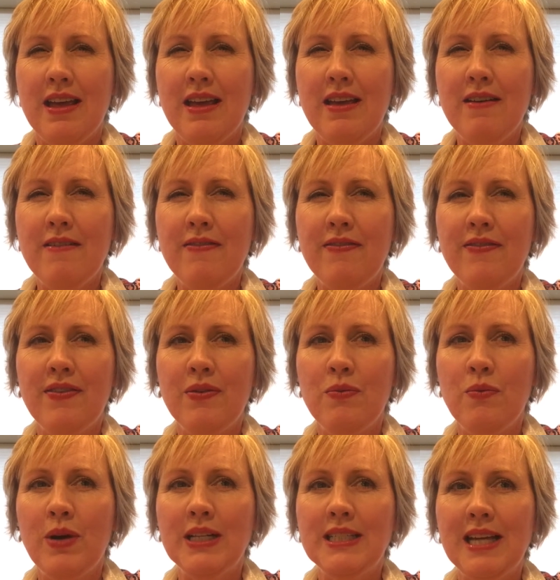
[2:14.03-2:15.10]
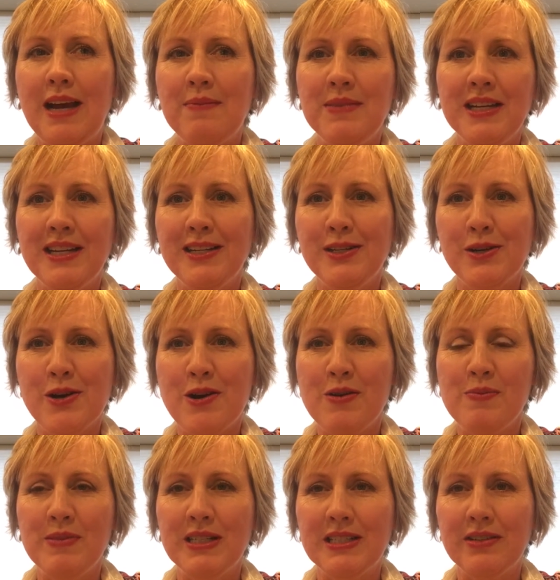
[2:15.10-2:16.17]
if what's happening in your
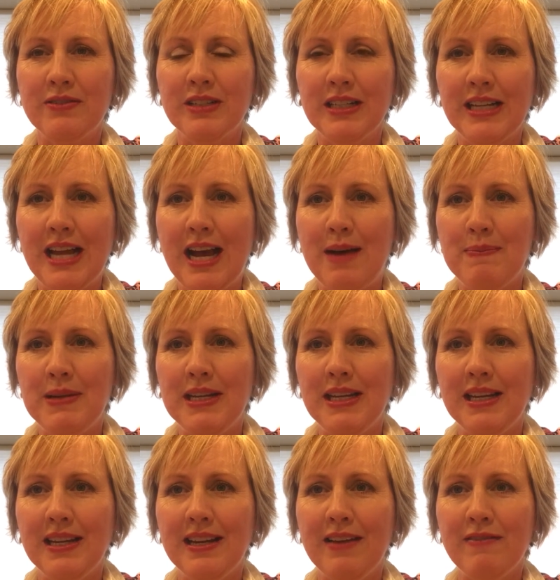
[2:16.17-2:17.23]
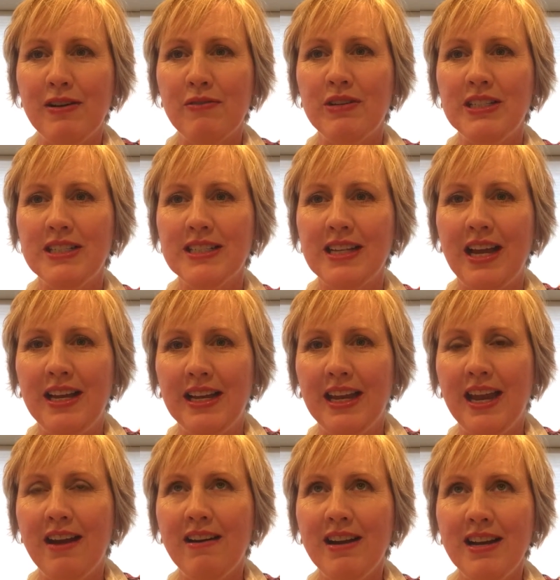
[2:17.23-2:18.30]
home isn't really happening, everyone just kind of
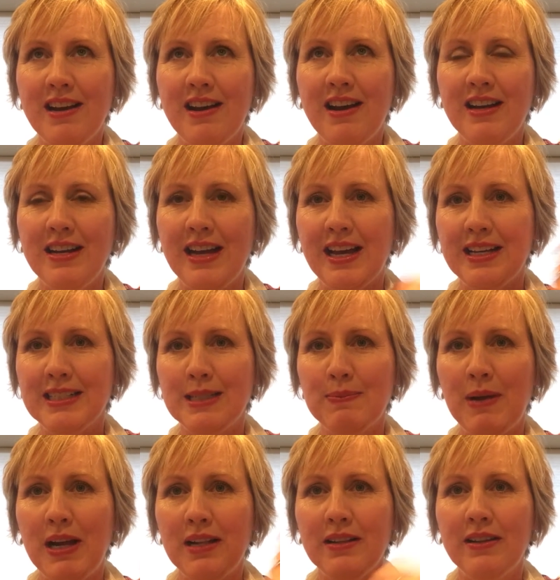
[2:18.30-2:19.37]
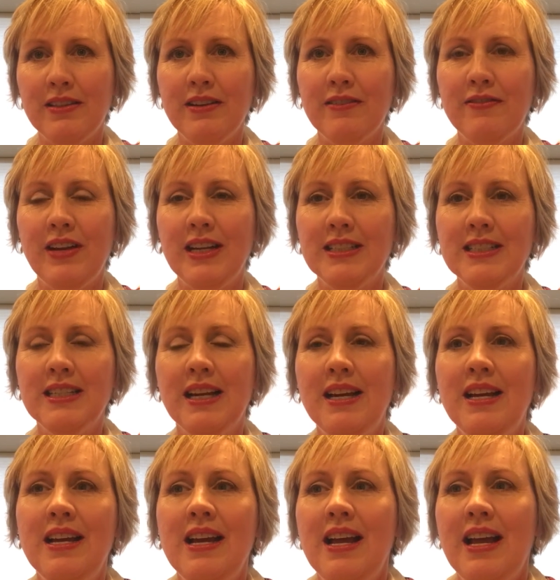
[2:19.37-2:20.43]
carried on, had a smile on their face.
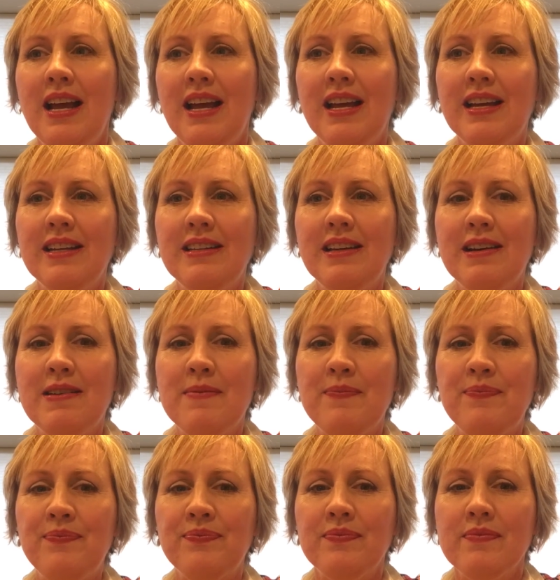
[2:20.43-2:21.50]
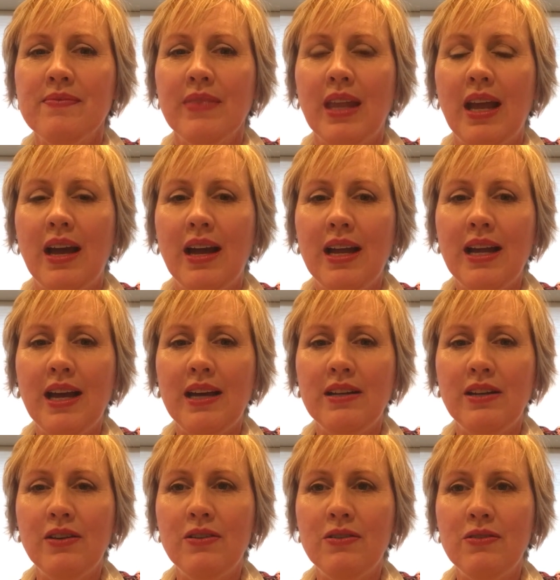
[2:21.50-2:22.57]
And I had
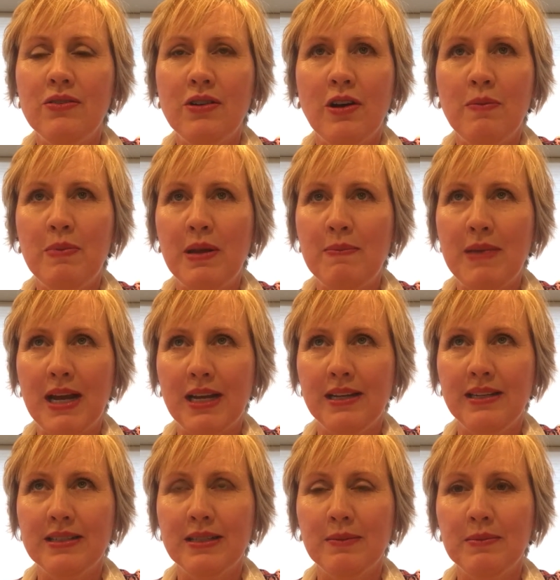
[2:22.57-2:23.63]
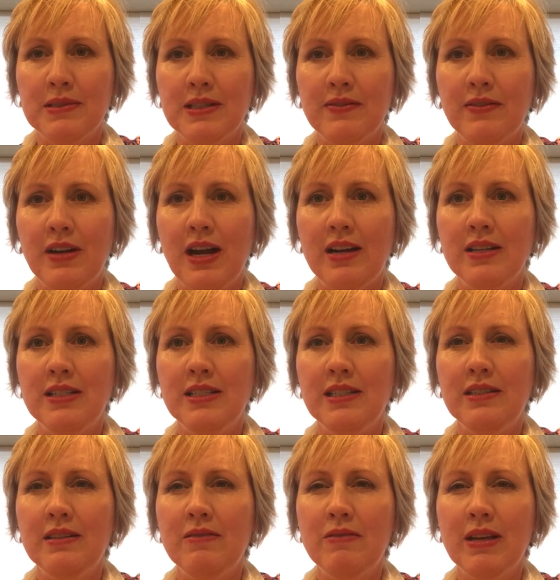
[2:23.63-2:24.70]
no coping mechanisms for how to
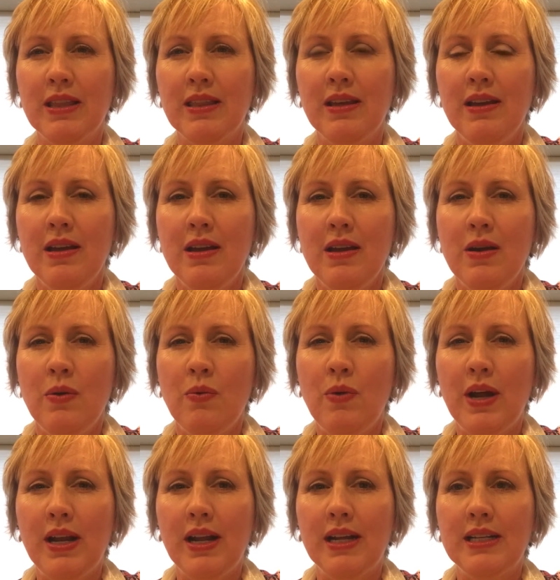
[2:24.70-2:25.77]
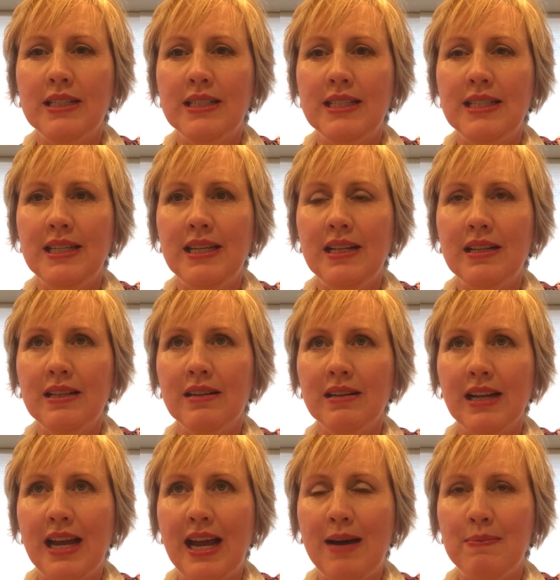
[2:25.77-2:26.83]
deal with what I could see
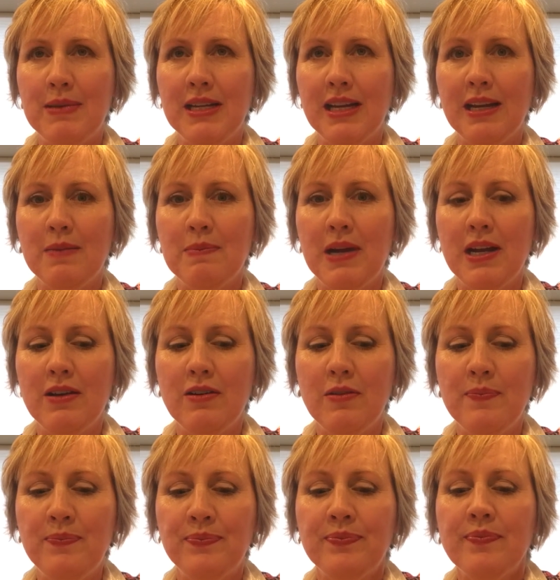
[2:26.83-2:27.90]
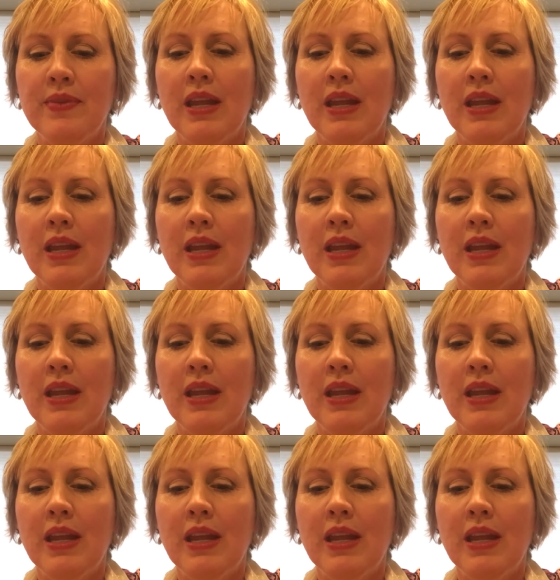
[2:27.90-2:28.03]
clearly happening in my home.